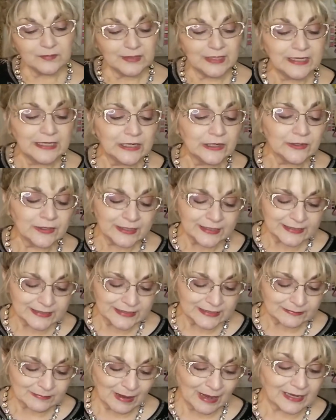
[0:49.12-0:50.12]
here
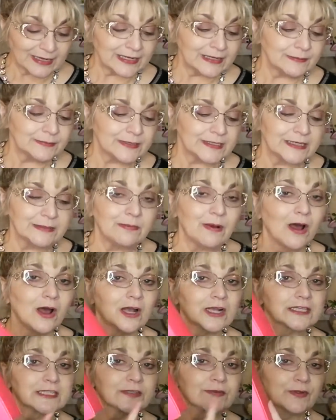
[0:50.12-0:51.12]
is my Ipsy
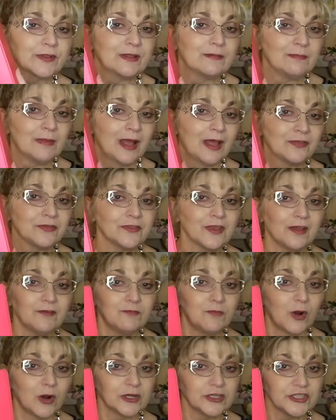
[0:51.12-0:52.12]
box for the month of
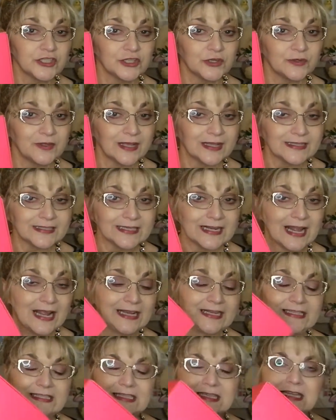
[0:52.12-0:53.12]
March
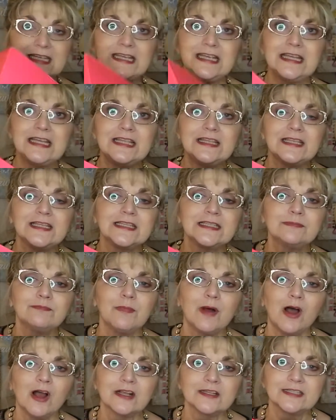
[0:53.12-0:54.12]
2018. This
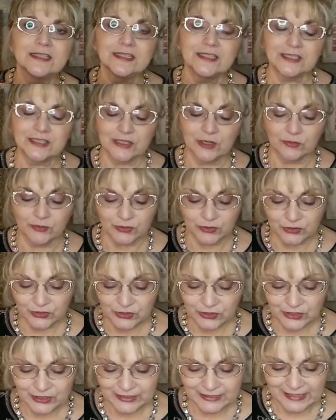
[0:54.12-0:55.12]
box is so
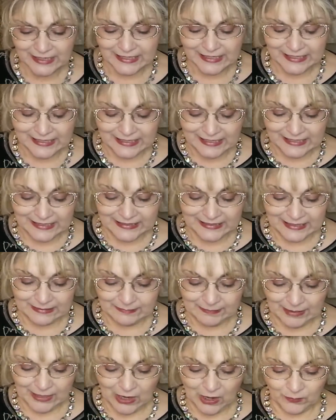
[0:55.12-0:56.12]
good. Let
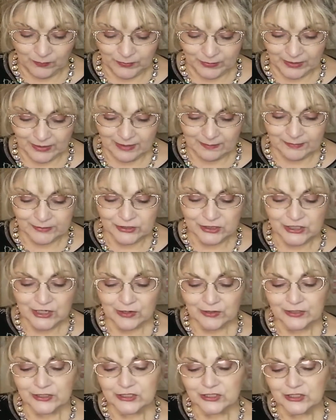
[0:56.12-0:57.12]
me open it up and show
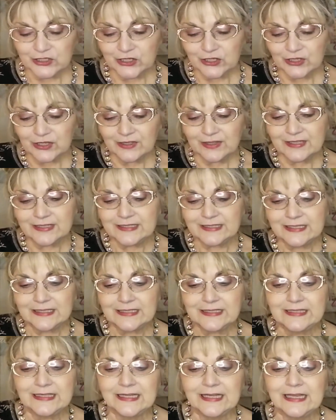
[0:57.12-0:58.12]
it to you. This
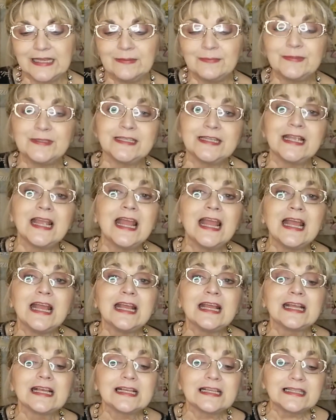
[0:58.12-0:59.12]
is the Ipsy
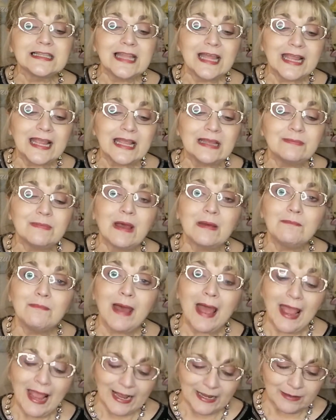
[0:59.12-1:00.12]
glam
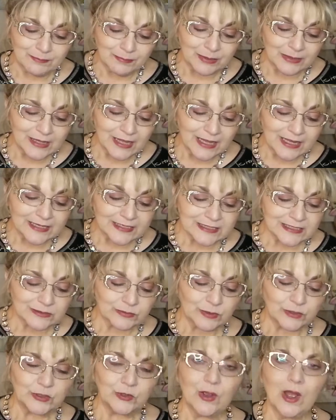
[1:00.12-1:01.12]
bag plus
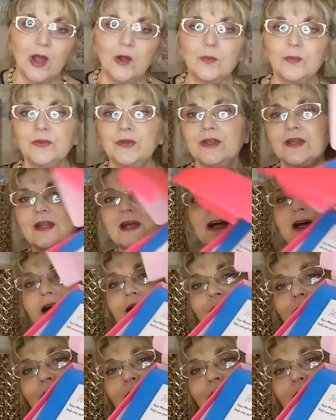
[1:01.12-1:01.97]
when you open it up